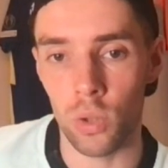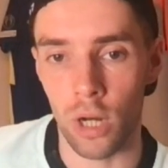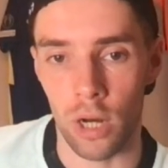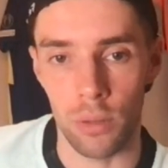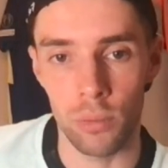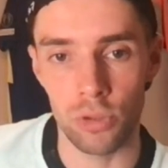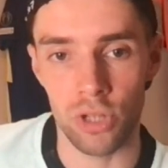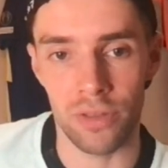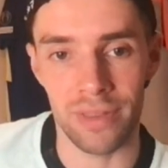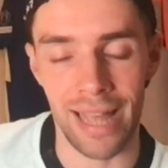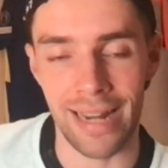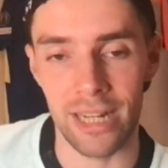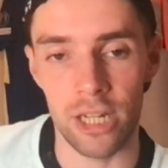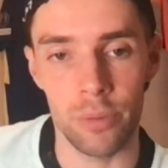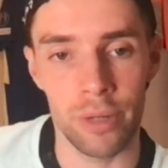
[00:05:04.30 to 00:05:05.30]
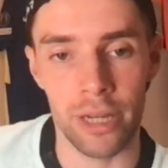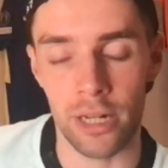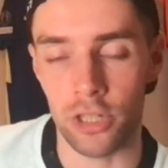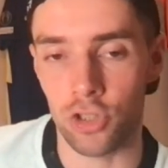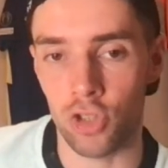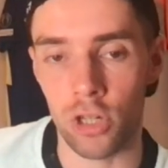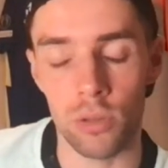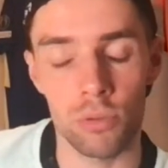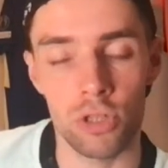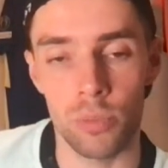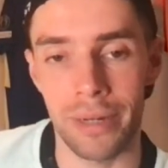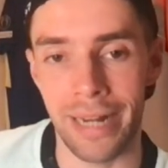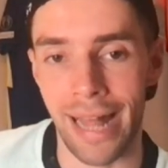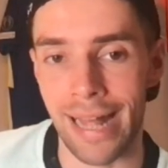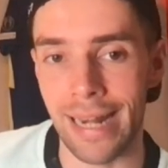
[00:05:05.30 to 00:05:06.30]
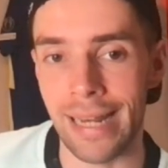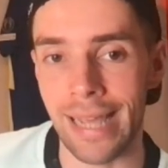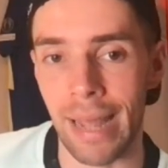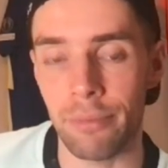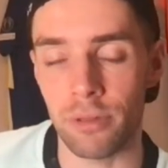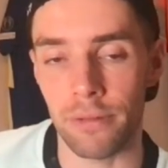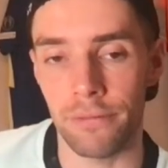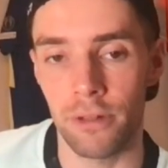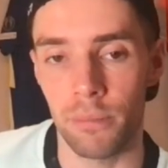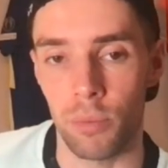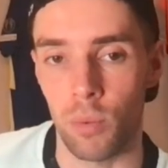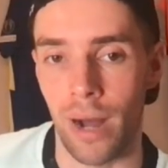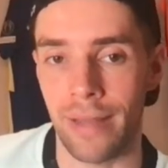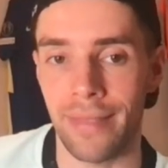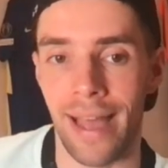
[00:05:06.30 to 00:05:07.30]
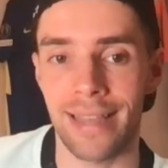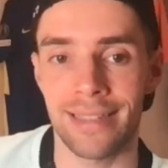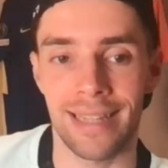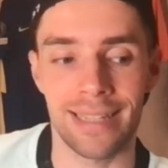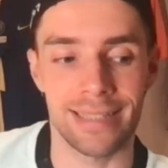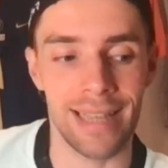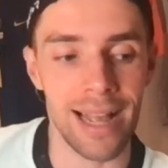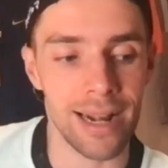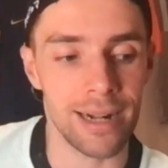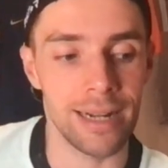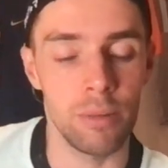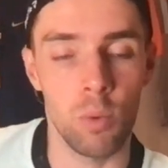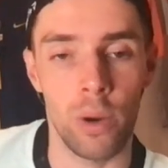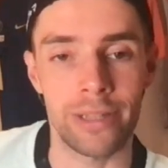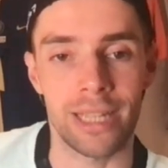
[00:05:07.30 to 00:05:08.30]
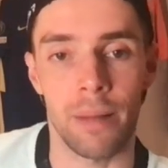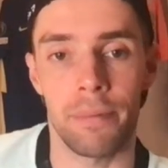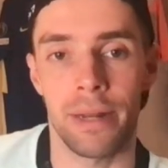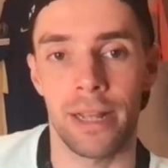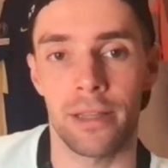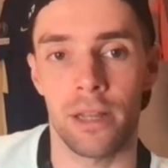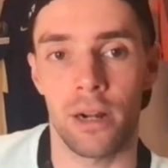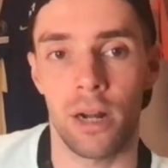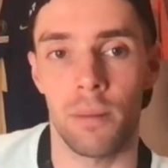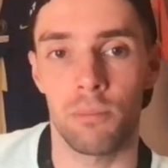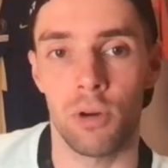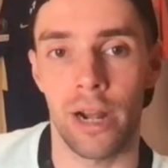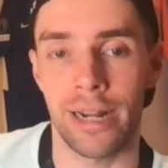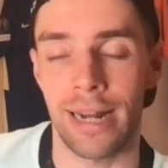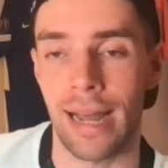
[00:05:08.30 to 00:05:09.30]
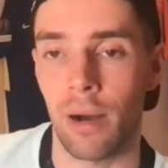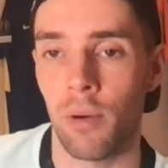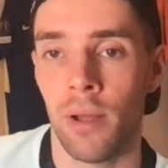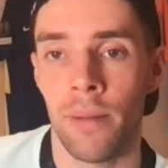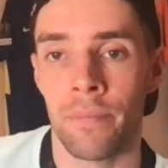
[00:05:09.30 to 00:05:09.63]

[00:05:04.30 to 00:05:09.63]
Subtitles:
goals, then you are going to struggle to win any games of football. And that is exactly what is happening at the club right now.